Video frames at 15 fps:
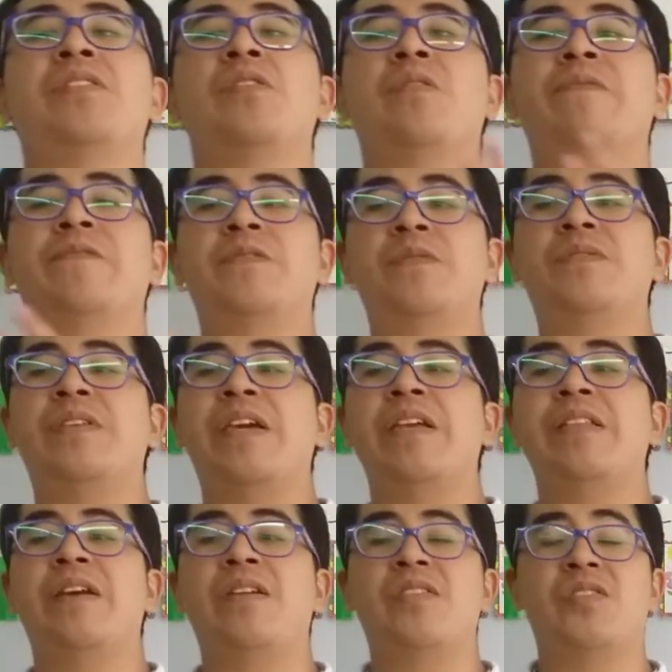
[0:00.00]
of
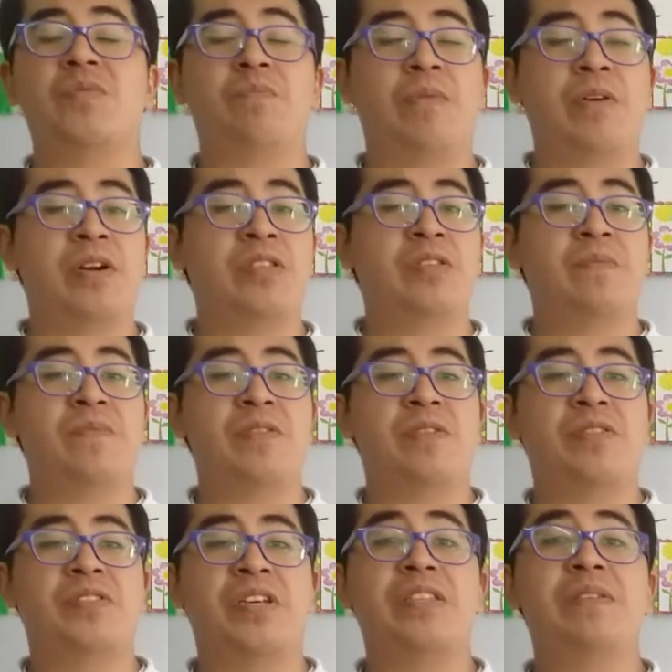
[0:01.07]
today that is part of
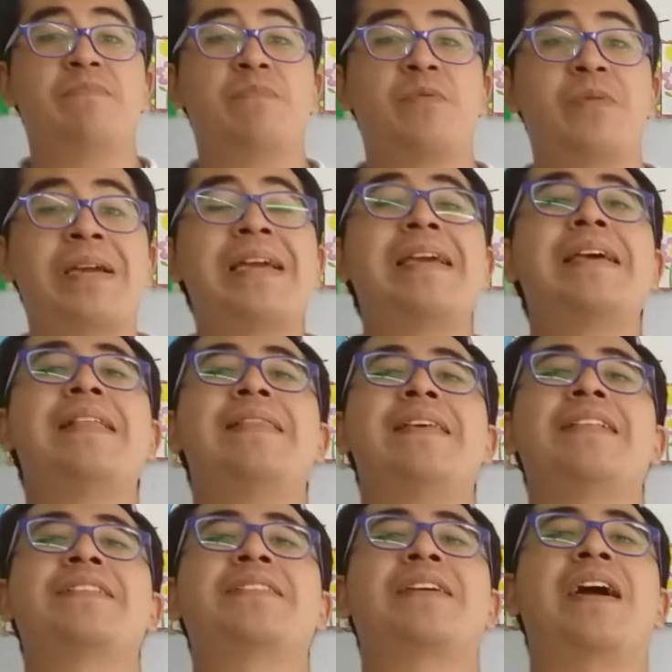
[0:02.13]
your teddy book,
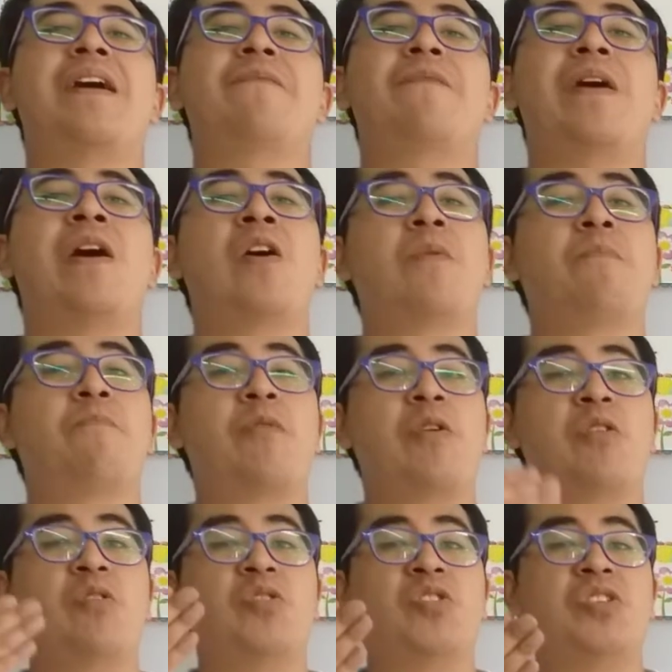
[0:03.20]
let's have our
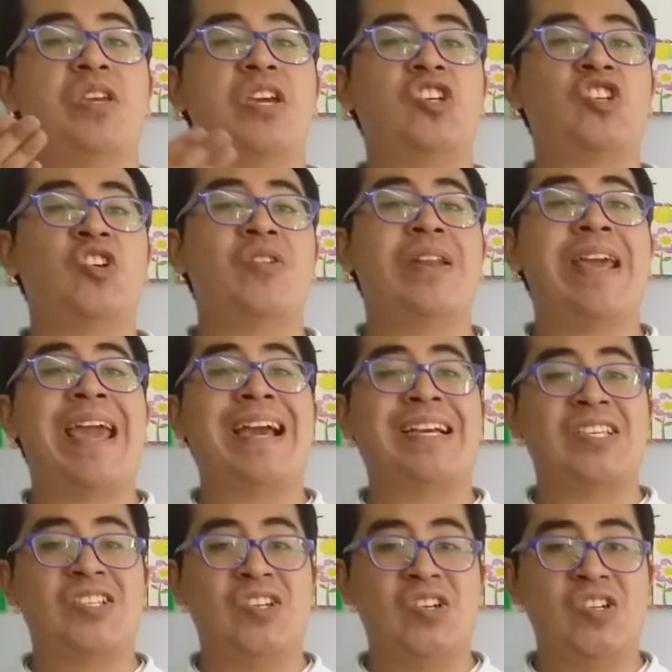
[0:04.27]
pronunciation
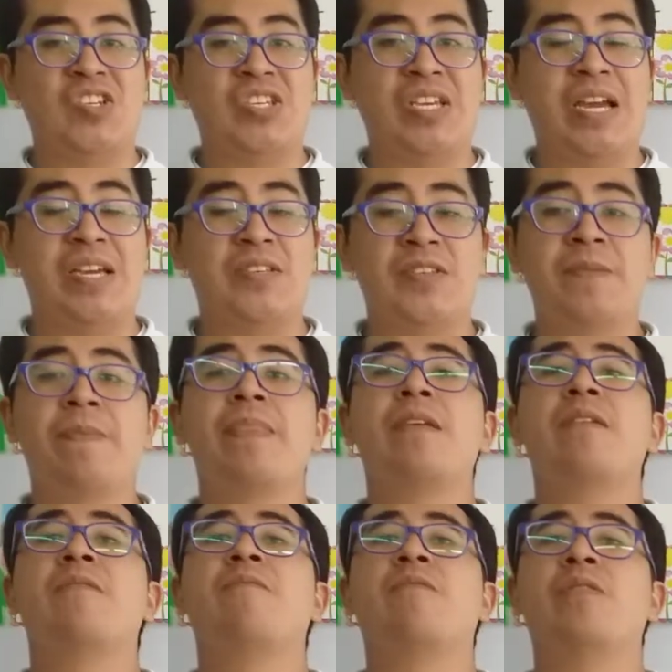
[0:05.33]
exercise.
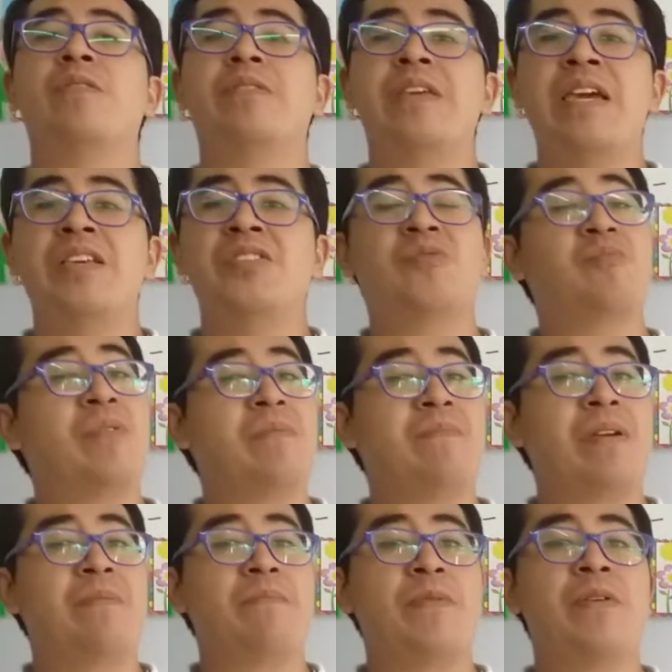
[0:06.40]
For this,
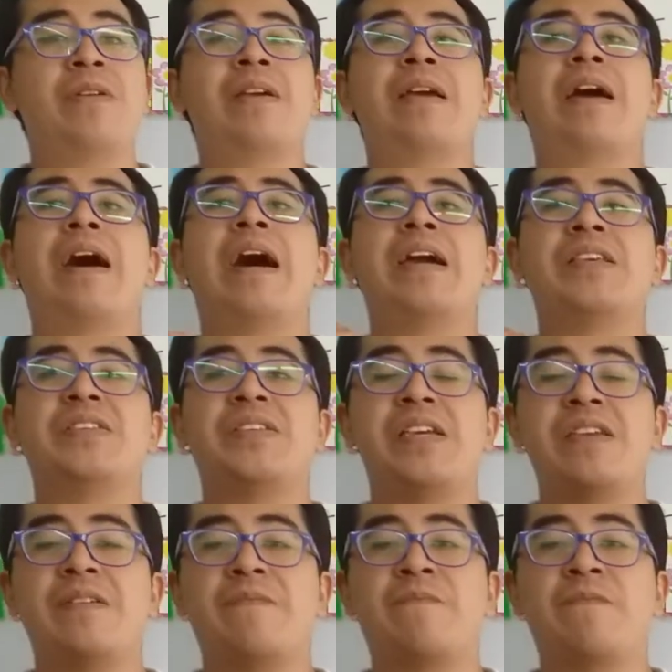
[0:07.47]
remember, I
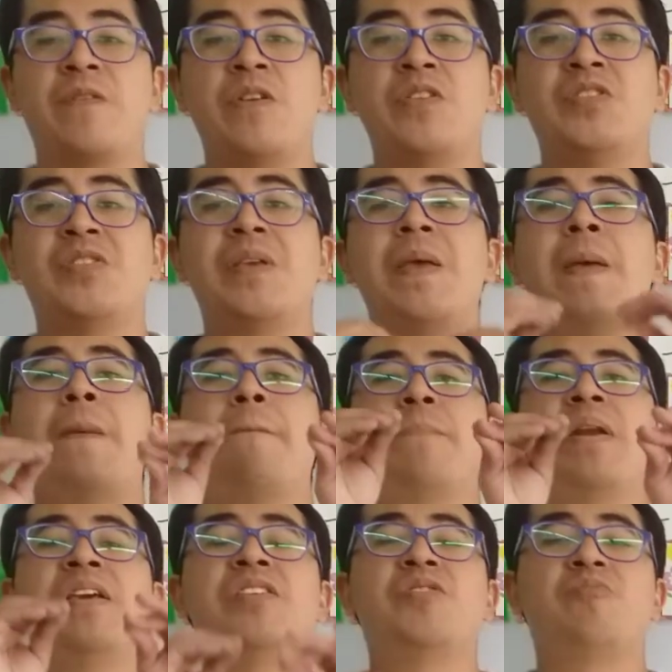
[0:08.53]
say it first.
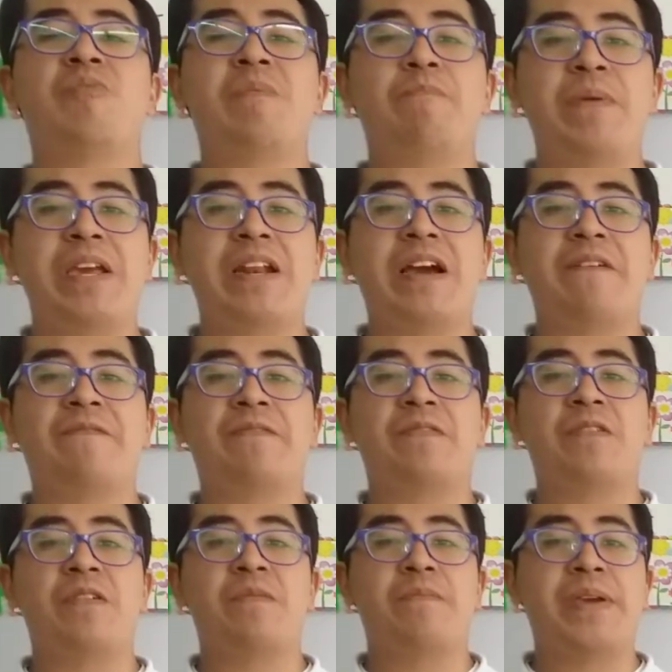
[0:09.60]
Please repeat
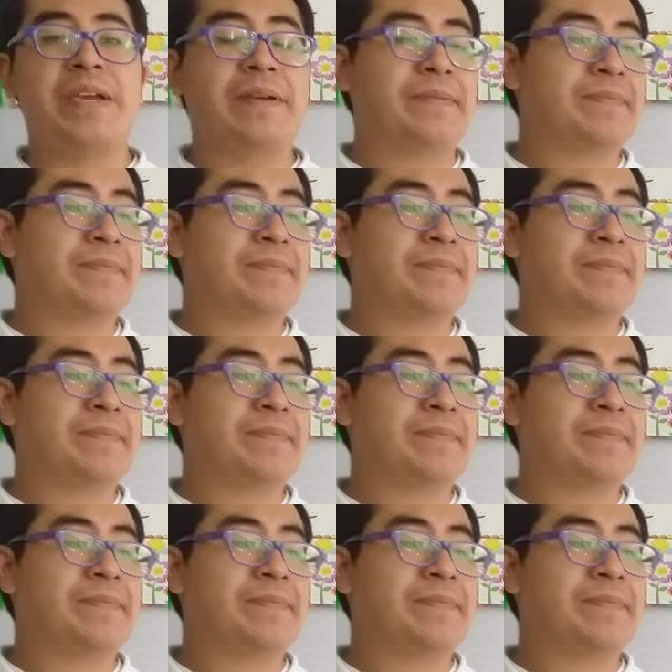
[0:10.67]
after me.